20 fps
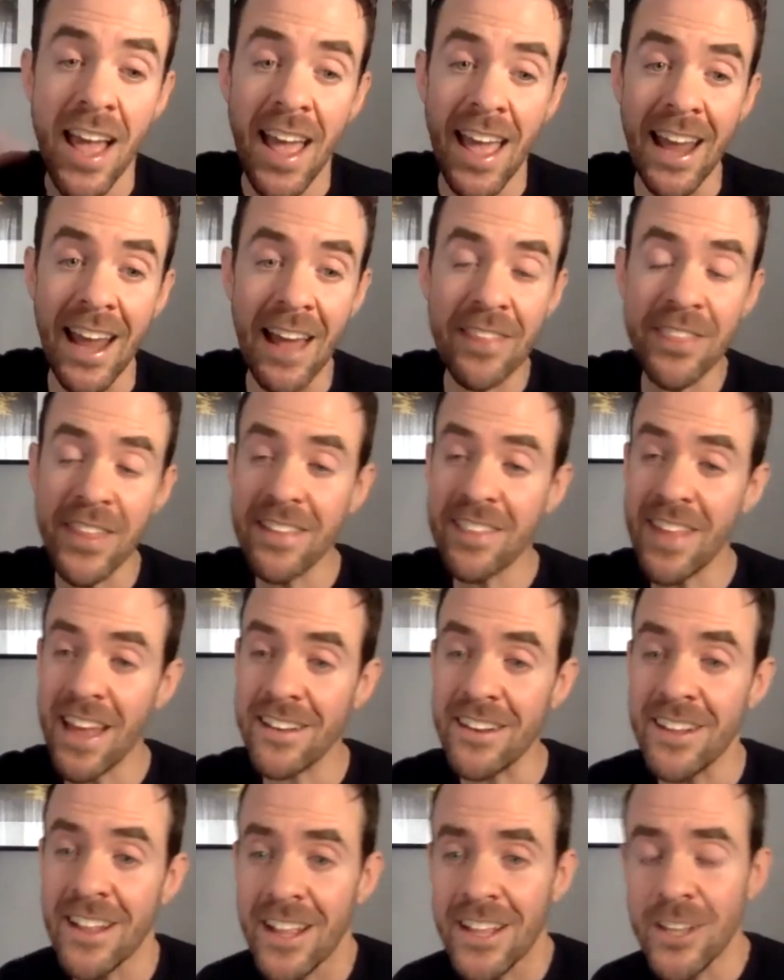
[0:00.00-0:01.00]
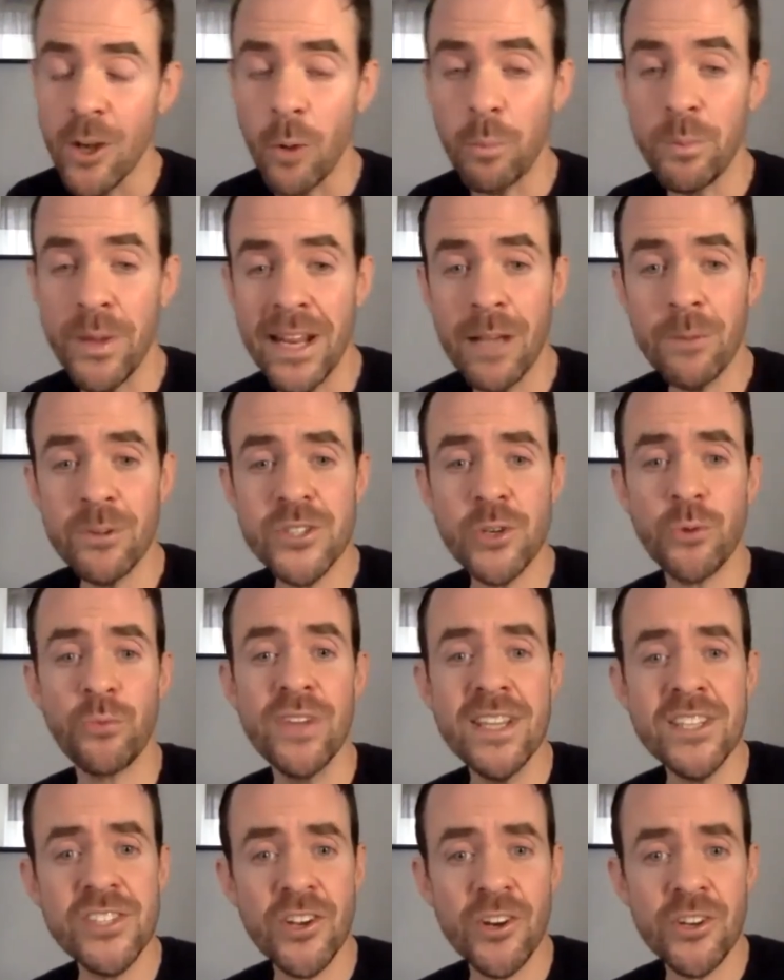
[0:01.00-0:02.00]
And I think that being able to
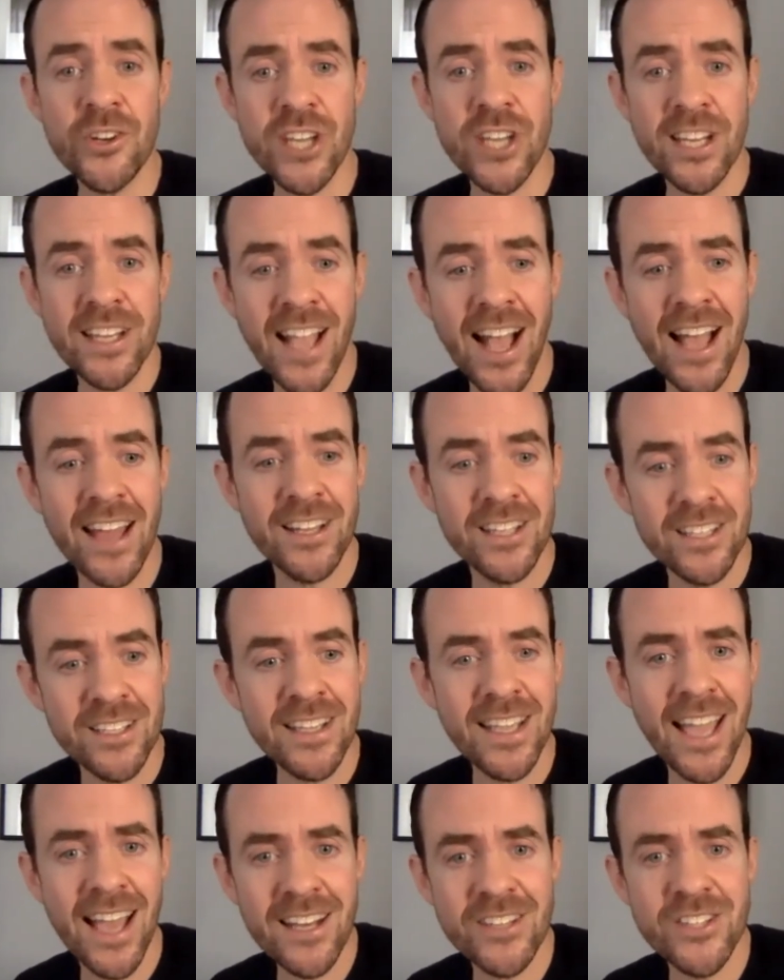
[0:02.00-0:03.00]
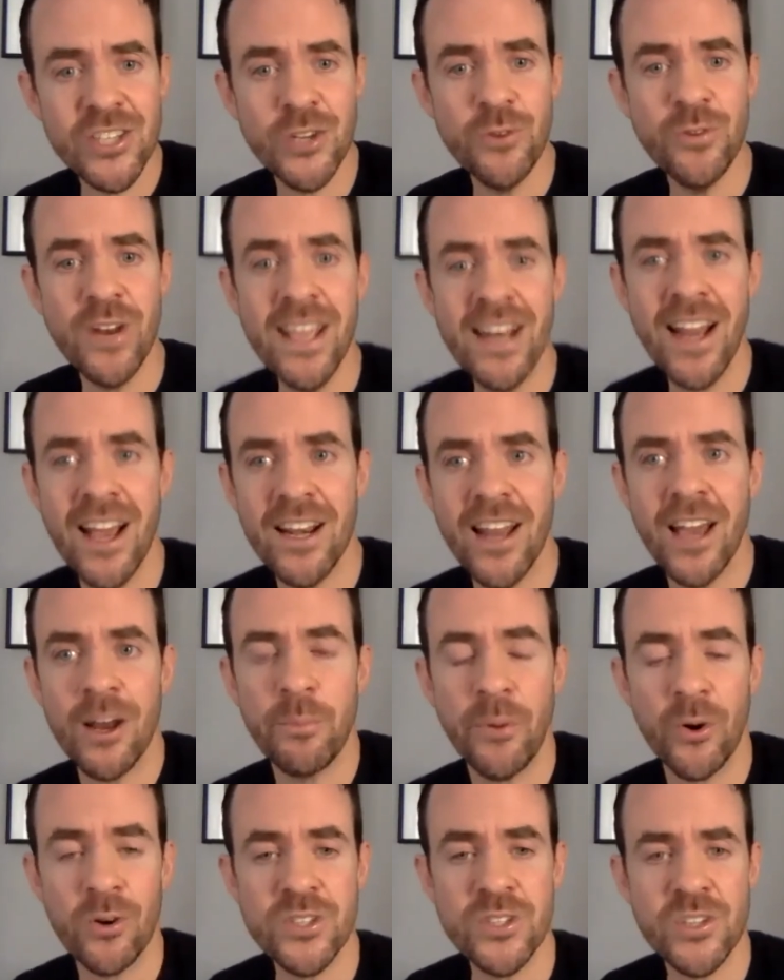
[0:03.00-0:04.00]
research and kind of tune in on a
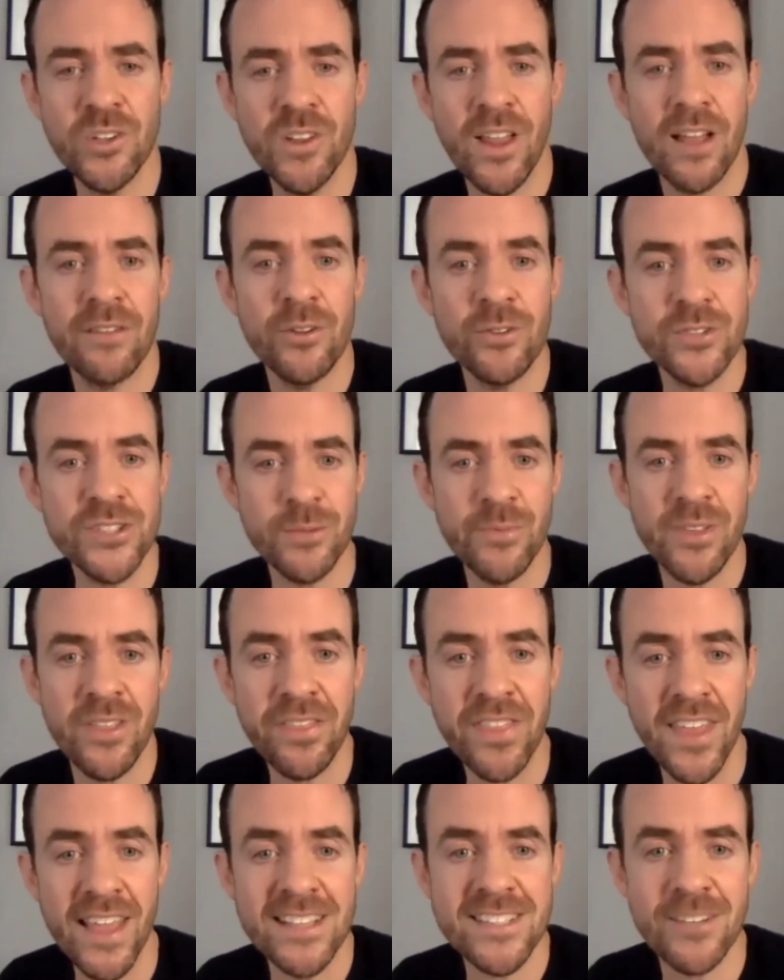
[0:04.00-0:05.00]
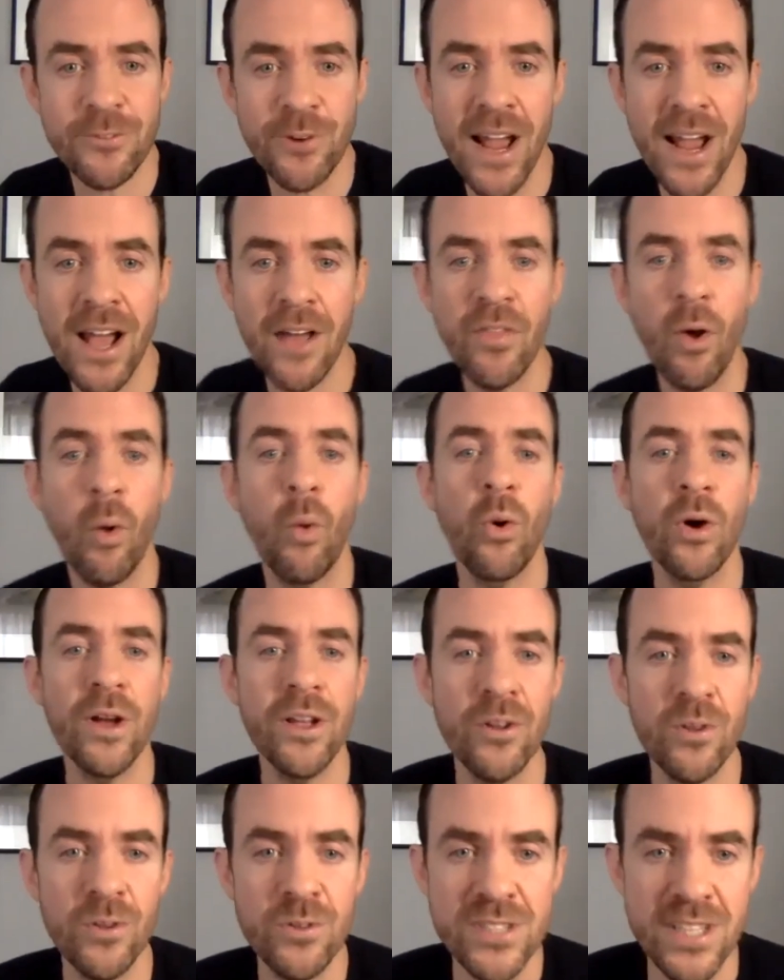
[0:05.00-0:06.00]
personal level some of the things around the
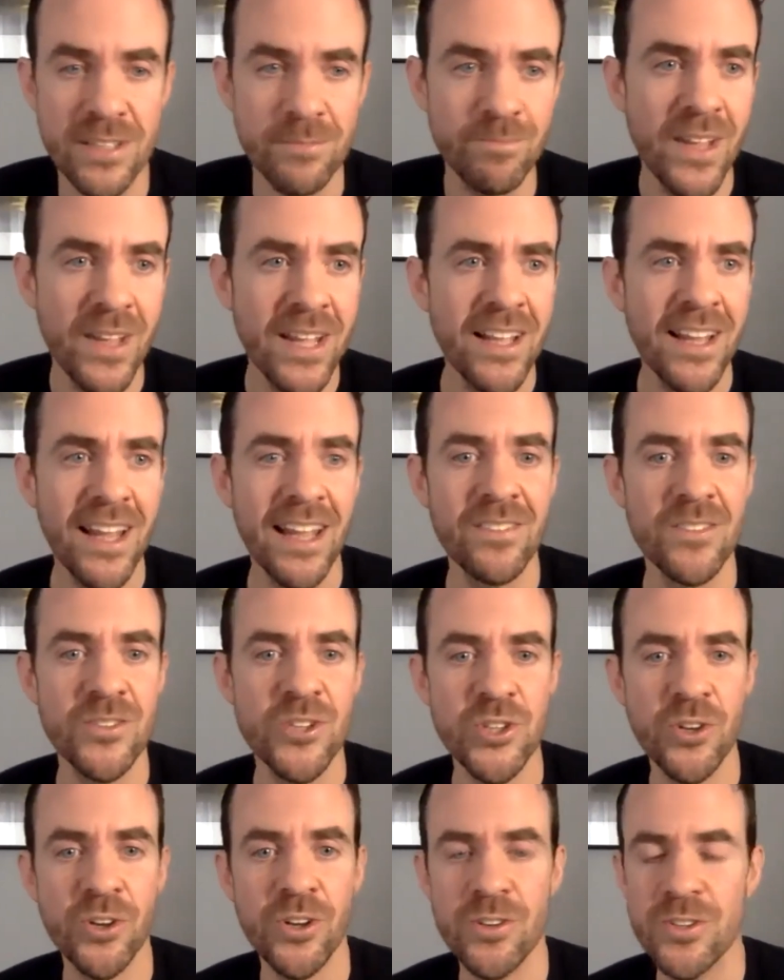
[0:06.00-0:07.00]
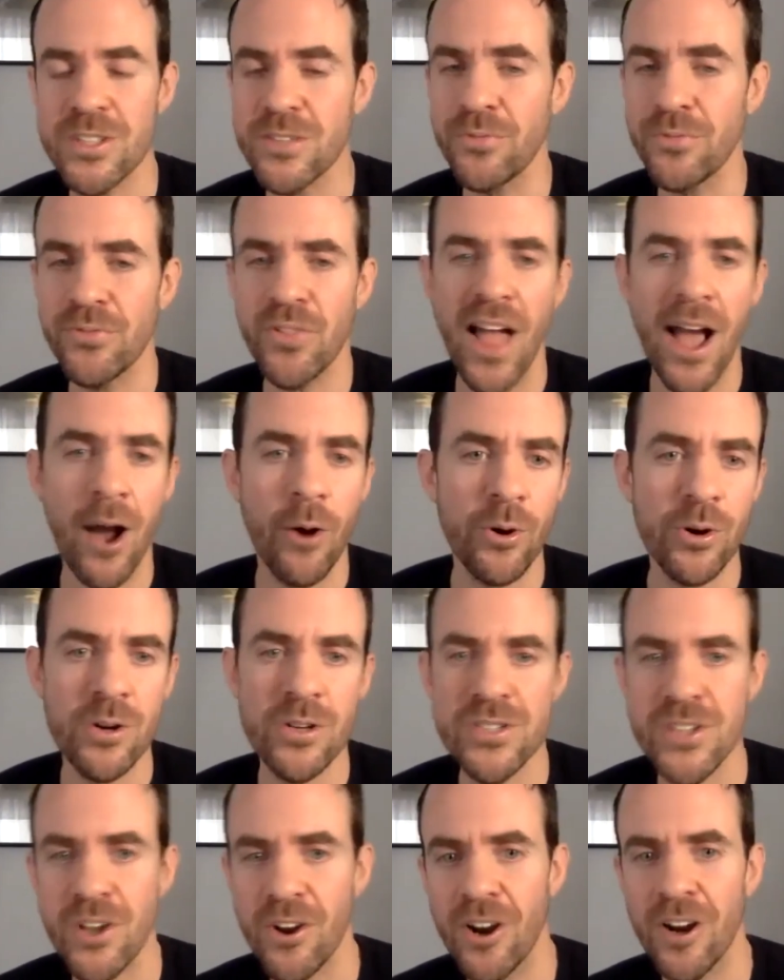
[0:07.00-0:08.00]
oils and sugars and
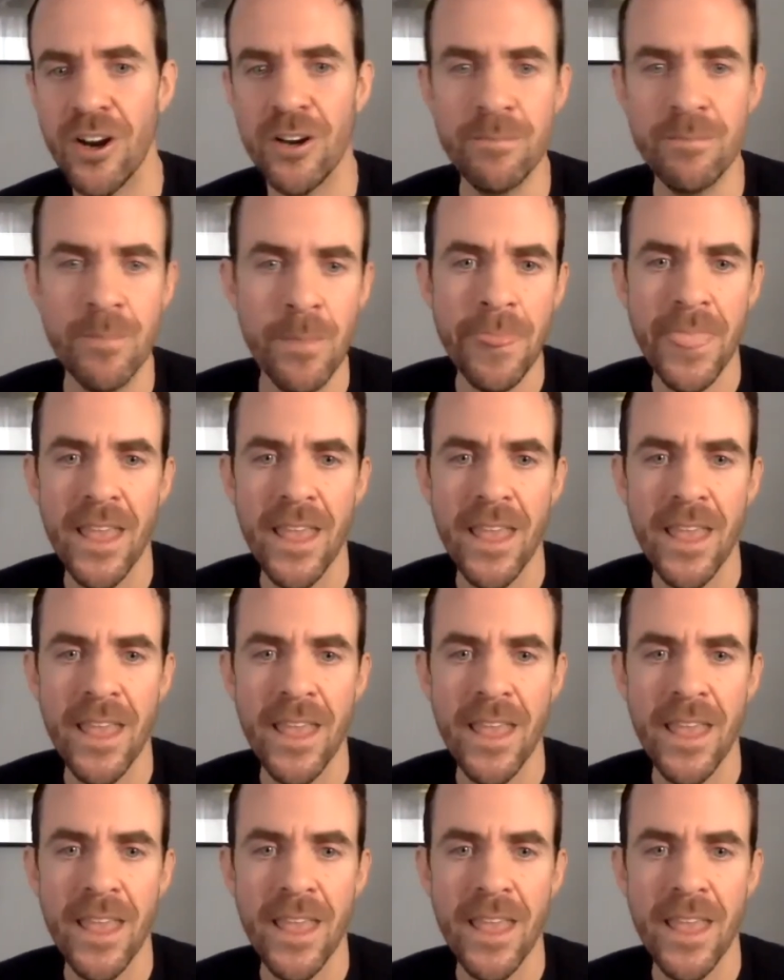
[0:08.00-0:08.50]
flours are